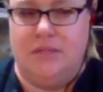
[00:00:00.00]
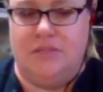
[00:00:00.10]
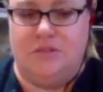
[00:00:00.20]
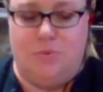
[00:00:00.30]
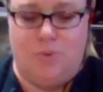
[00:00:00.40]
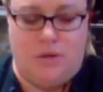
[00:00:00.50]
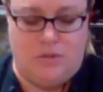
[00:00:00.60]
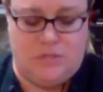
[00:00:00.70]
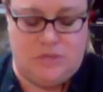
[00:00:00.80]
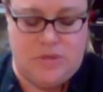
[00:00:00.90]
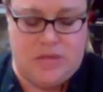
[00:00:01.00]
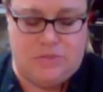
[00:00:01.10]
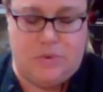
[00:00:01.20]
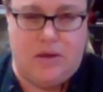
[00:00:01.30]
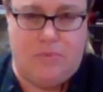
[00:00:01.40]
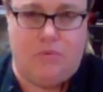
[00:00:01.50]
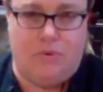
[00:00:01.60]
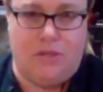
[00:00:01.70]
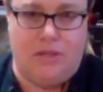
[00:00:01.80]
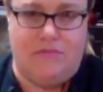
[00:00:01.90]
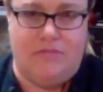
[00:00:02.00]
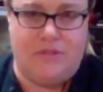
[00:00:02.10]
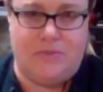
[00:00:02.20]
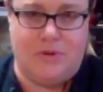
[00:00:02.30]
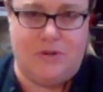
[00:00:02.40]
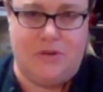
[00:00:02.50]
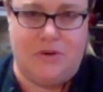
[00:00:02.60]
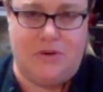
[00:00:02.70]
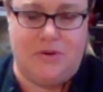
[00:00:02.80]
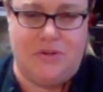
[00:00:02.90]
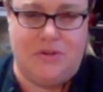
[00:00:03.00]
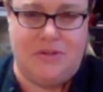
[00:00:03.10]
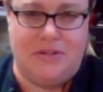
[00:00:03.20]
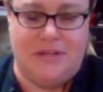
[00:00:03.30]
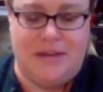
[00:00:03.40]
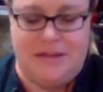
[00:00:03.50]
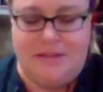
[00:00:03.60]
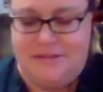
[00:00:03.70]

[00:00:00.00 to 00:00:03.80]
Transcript: so well. So that's why we really love this one here. Yeah.